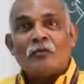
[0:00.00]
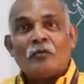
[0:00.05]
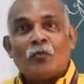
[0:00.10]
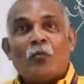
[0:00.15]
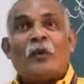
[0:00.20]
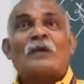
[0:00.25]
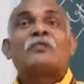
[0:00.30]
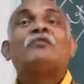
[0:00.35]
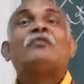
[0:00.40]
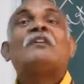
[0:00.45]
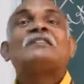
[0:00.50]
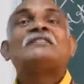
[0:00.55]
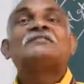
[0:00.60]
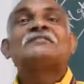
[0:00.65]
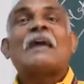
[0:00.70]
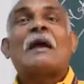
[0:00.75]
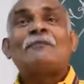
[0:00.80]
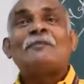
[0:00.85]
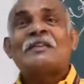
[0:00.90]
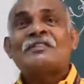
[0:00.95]
What we'll
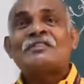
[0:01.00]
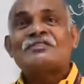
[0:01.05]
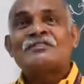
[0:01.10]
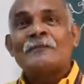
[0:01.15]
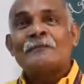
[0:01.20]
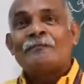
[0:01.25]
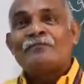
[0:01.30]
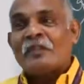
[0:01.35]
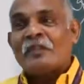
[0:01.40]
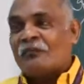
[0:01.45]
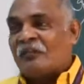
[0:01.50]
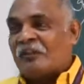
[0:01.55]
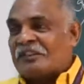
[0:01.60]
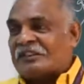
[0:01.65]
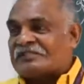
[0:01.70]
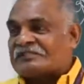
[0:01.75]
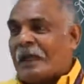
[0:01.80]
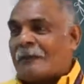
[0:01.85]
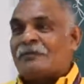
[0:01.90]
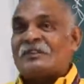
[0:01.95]
establish? We'll
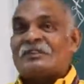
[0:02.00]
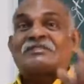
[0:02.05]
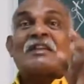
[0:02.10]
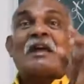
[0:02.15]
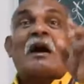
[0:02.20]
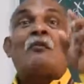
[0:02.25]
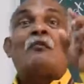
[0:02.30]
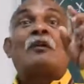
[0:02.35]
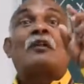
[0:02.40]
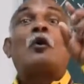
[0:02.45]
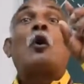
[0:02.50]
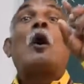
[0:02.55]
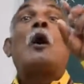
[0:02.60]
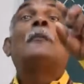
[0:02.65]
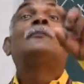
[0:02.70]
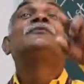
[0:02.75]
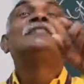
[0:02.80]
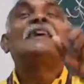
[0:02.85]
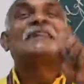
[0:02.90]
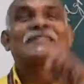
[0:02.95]
establish our
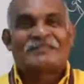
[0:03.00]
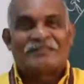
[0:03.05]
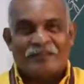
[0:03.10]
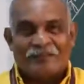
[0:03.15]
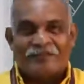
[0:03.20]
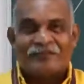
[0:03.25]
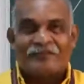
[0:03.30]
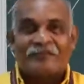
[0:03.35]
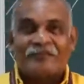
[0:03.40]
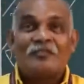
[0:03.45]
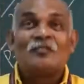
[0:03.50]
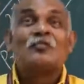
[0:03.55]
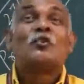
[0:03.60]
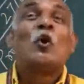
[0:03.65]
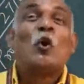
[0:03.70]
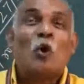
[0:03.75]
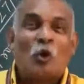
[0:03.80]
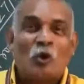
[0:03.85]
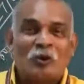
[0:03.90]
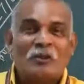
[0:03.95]
objective,
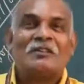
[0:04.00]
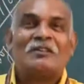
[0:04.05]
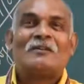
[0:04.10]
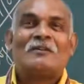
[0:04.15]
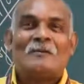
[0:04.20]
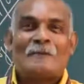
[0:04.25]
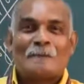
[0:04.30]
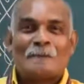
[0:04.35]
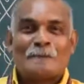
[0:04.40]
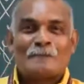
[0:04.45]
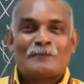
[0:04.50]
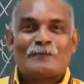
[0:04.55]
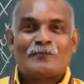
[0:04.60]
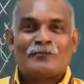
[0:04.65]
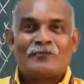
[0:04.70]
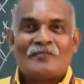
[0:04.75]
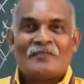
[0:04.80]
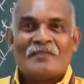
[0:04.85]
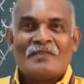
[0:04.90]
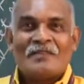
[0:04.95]
goal.
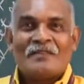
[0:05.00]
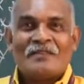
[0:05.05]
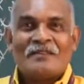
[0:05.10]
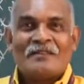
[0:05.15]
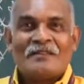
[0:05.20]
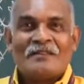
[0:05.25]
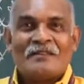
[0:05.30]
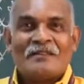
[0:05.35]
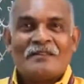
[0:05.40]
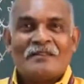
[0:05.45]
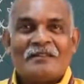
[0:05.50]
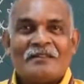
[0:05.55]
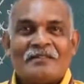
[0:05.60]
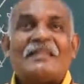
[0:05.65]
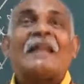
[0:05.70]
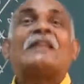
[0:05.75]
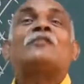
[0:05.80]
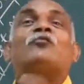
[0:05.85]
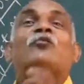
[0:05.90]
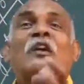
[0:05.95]

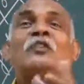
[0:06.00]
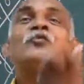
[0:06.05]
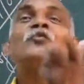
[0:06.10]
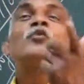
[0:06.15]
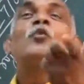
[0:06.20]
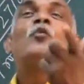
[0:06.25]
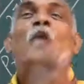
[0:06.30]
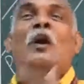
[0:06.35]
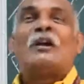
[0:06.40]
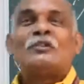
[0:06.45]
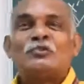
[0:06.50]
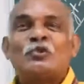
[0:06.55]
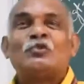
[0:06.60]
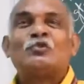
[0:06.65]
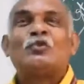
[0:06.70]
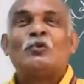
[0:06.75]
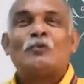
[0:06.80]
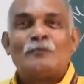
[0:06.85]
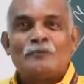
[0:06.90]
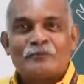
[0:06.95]
That what you want to
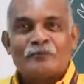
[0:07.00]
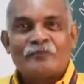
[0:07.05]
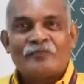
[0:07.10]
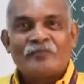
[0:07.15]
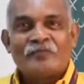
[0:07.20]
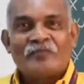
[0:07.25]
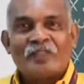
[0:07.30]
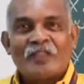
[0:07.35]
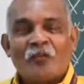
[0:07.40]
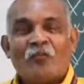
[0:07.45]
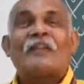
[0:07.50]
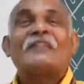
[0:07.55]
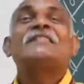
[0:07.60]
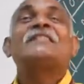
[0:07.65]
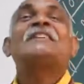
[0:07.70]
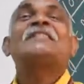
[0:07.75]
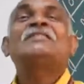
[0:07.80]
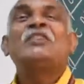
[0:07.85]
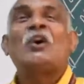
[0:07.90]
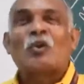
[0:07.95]
do. What
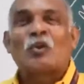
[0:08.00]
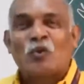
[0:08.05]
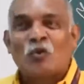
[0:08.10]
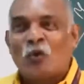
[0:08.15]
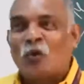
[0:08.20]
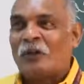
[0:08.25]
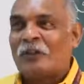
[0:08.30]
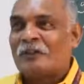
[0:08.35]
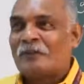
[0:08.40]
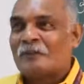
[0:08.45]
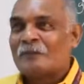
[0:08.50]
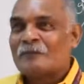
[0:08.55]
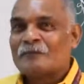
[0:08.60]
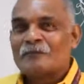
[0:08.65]
is your goal?